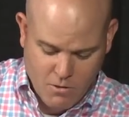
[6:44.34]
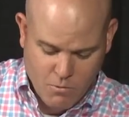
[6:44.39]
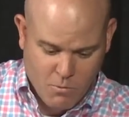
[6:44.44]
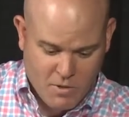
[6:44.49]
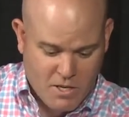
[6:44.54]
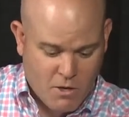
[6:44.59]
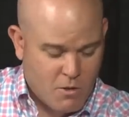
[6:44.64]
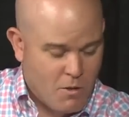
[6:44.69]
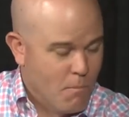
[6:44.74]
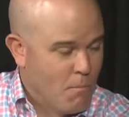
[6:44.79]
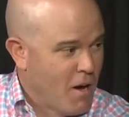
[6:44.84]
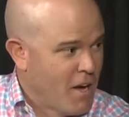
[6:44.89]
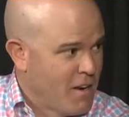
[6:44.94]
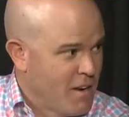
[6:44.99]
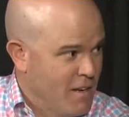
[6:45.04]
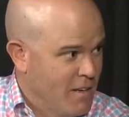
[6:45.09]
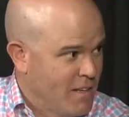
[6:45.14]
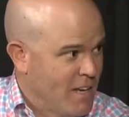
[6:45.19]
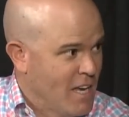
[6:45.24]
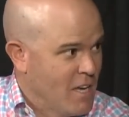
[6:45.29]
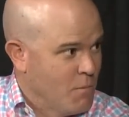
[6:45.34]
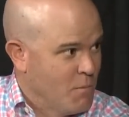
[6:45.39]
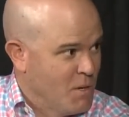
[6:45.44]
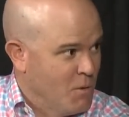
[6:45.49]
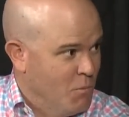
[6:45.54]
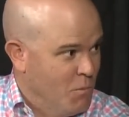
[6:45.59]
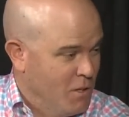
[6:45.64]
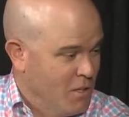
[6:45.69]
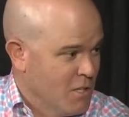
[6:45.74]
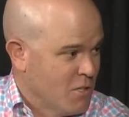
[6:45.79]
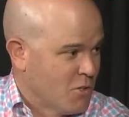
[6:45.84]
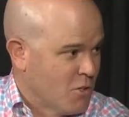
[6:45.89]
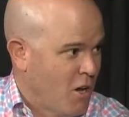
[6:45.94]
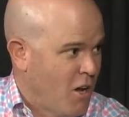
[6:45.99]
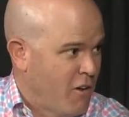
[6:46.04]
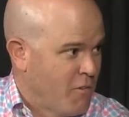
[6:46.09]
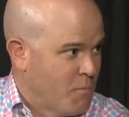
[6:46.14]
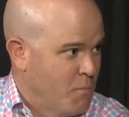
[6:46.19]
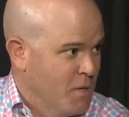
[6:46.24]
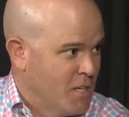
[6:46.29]
We know the butt end can't be really
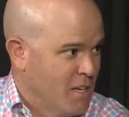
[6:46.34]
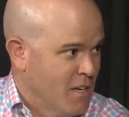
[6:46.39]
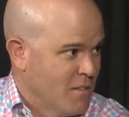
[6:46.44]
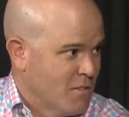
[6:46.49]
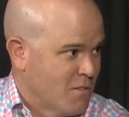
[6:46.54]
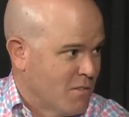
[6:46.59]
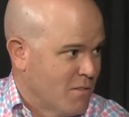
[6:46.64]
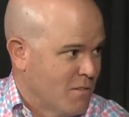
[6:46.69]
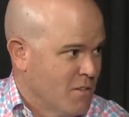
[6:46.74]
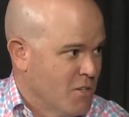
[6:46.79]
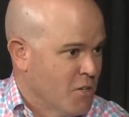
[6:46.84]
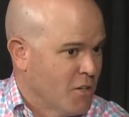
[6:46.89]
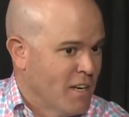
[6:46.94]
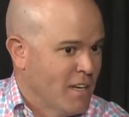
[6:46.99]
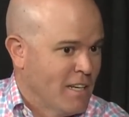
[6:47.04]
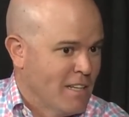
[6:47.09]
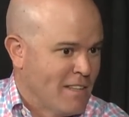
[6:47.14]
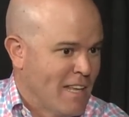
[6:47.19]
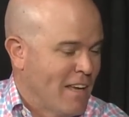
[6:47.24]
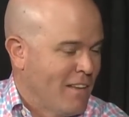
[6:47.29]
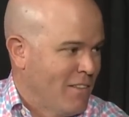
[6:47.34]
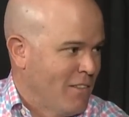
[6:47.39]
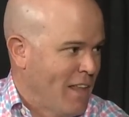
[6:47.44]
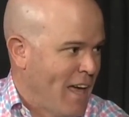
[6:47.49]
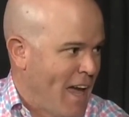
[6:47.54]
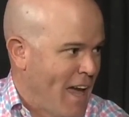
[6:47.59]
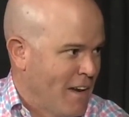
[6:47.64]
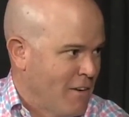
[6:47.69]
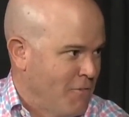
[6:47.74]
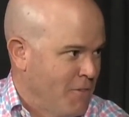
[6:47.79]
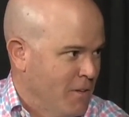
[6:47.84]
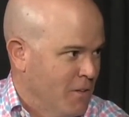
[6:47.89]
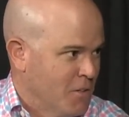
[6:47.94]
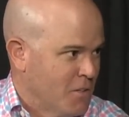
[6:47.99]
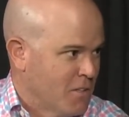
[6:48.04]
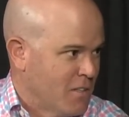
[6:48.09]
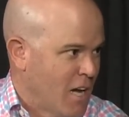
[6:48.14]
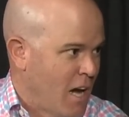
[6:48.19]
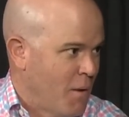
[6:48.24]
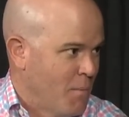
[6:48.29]
soft because you're going to get that lag feel at
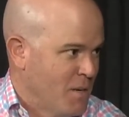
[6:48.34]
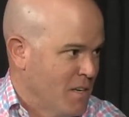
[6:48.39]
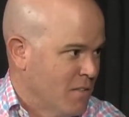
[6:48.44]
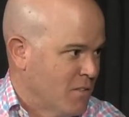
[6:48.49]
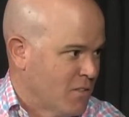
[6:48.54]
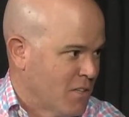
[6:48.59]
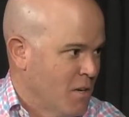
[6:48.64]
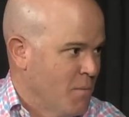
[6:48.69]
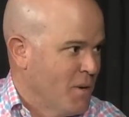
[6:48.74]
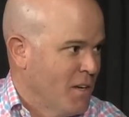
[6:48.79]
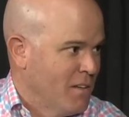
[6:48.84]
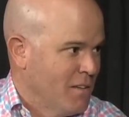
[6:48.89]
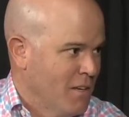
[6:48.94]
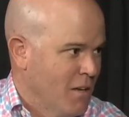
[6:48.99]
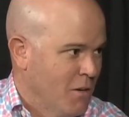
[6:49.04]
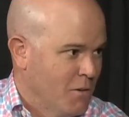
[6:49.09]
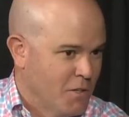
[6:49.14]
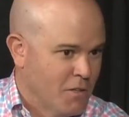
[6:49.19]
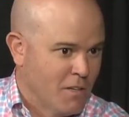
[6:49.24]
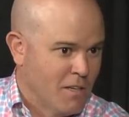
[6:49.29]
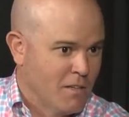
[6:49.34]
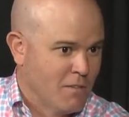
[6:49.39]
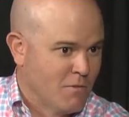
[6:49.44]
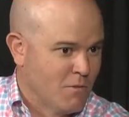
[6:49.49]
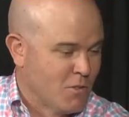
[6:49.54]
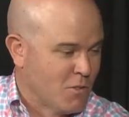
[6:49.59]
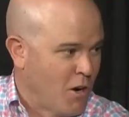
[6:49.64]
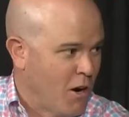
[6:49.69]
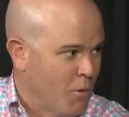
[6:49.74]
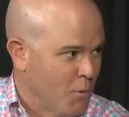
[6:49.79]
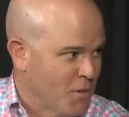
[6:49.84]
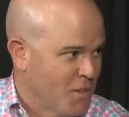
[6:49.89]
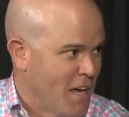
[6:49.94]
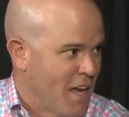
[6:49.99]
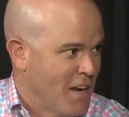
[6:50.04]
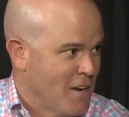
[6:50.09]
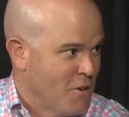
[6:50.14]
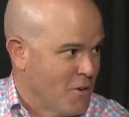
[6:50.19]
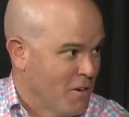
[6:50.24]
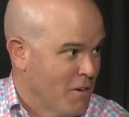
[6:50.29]
the top, and it's going to be, you're going to start with
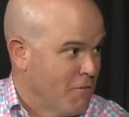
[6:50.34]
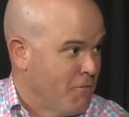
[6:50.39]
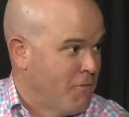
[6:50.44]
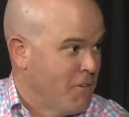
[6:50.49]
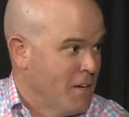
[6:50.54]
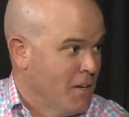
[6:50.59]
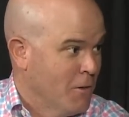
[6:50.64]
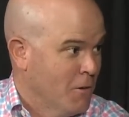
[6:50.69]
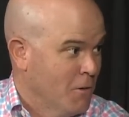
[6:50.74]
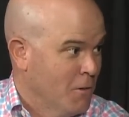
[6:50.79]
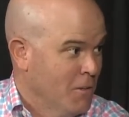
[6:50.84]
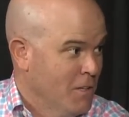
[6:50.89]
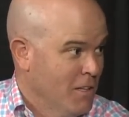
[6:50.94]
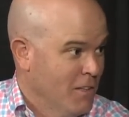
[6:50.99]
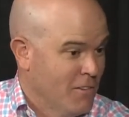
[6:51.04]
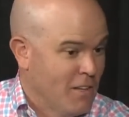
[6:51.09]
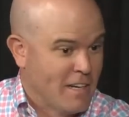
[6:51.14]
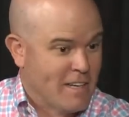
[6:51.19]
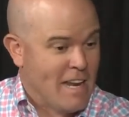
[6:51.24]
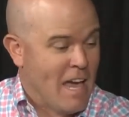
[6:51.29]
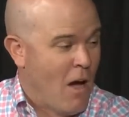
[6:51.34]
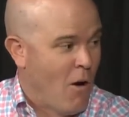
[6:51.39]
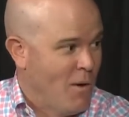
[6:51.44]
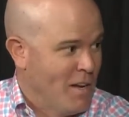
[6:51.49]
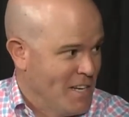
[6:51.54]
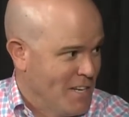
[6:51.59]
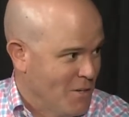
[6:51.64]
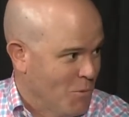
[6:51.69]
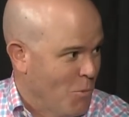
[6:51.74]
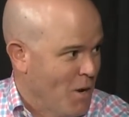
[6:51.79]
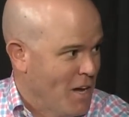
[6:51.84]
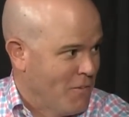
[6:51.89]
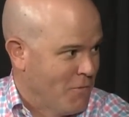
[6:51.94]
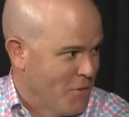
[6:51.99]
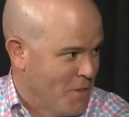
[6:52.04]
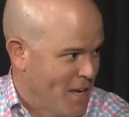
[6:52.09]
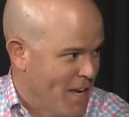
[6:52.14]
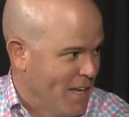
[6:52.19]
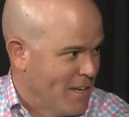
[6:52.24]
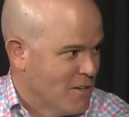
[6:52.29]
that and you're going to feel like now I need to wait for
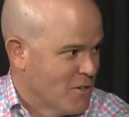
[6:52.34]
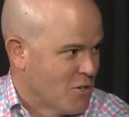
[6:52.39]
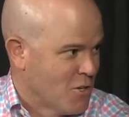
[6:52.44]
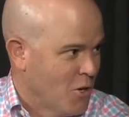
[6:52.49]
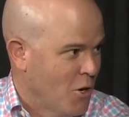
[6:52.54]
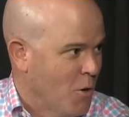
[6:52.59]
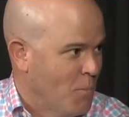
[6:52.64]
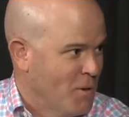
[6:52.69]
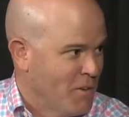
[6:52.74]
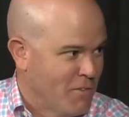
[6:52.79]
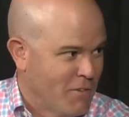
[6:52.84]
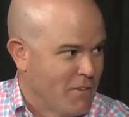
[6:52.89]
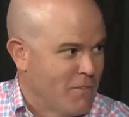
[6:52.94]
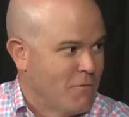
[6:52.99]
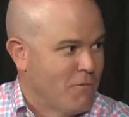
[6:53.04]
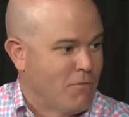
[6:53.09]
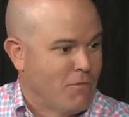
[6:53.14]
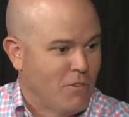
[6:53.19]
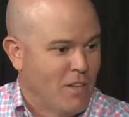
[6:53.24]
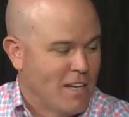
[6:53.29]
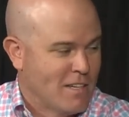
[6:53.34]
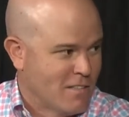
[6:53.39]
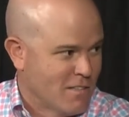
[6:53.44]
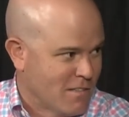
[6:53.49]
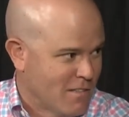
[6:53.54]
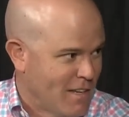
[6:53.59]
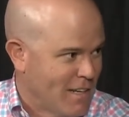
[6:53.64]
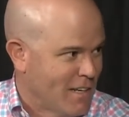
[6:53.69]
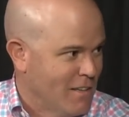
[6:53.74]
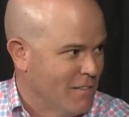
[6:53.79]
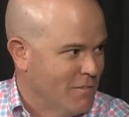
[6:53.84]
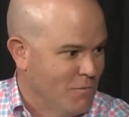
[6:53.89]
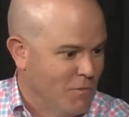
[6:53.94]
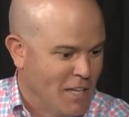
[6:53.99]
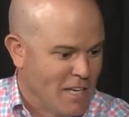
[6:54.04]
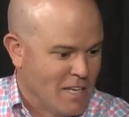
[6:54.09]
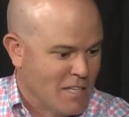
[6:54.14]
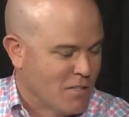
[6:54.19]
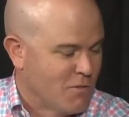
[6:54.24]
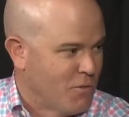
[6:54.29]
the head to show up if it flexes like a
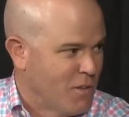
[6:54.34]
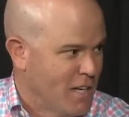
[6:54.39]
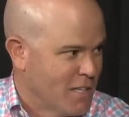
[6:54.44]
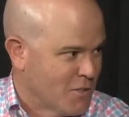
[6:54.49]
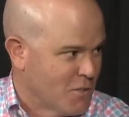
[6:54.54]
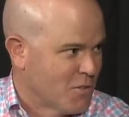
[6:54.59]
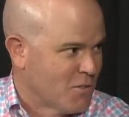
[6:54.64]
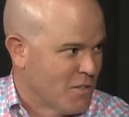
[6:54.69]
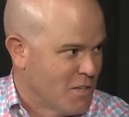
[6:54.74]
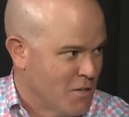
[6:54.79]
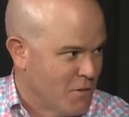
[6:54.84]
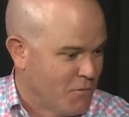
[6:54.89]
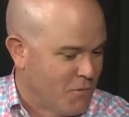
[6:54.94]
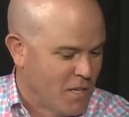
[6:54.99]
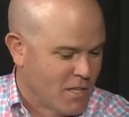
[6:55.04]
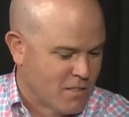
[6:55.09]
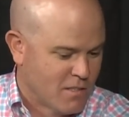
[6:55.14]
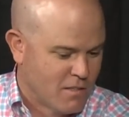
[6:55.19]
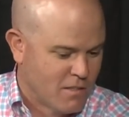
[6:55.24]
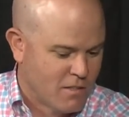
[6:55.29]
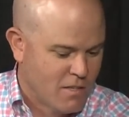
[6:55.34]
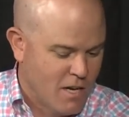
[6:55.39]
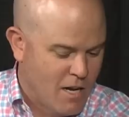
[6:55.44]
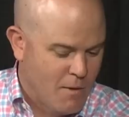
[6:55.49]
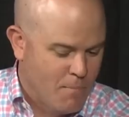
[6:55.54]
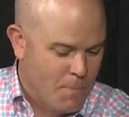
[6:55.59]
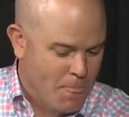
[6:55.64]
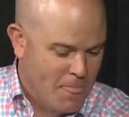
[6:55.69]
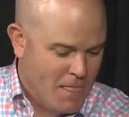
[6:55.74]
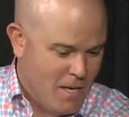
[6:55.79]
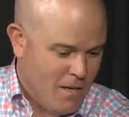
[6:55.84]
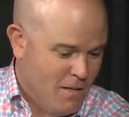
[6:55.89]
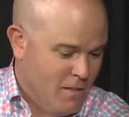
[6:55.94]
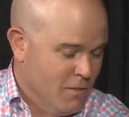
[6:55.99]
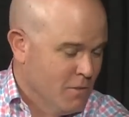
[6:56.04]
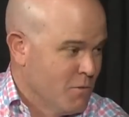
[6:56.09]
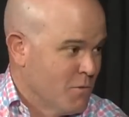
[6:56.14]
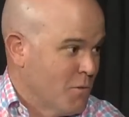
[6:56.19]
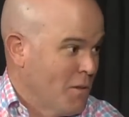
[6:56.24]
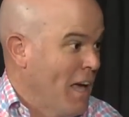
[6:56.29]
ladies flex or senior flex at the top.
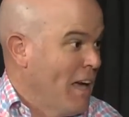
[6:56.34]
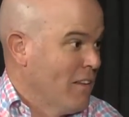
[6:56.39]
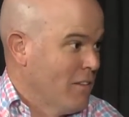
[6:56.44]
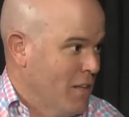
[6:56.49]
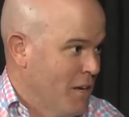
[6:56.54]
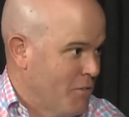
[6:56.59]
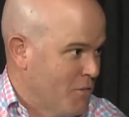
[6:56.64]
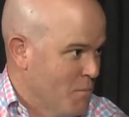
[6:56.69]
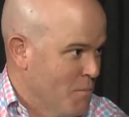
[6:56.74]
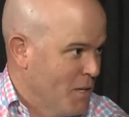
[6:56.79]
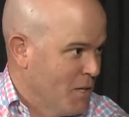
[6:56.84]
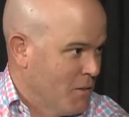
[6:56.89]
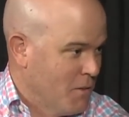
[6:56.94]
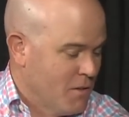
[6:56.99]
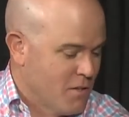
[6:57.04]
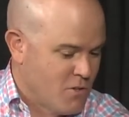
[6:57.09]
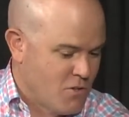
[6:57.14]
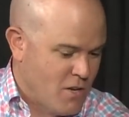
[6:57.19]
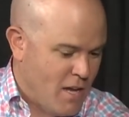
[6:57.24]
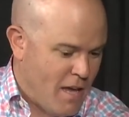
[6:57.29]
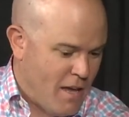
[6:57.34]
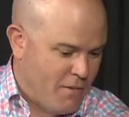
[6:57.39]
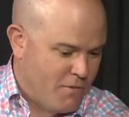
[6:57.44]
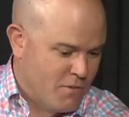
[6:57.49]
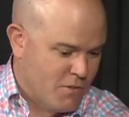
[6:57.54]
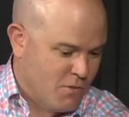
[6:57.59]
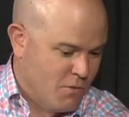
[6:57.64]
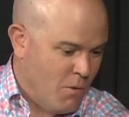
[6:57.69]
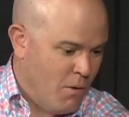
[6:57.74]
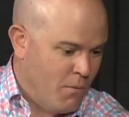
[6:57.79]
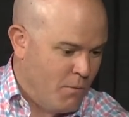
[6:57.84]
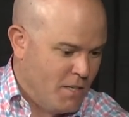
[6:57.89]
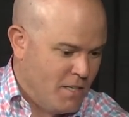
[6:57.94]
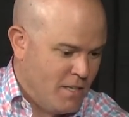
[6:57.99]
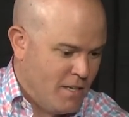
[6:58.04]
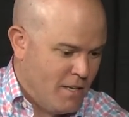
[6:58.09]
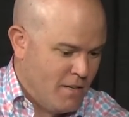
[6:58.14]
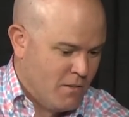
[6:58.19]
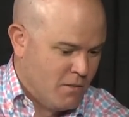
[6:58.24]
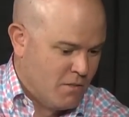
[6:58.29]
So that left the middle of the shaft. So what we did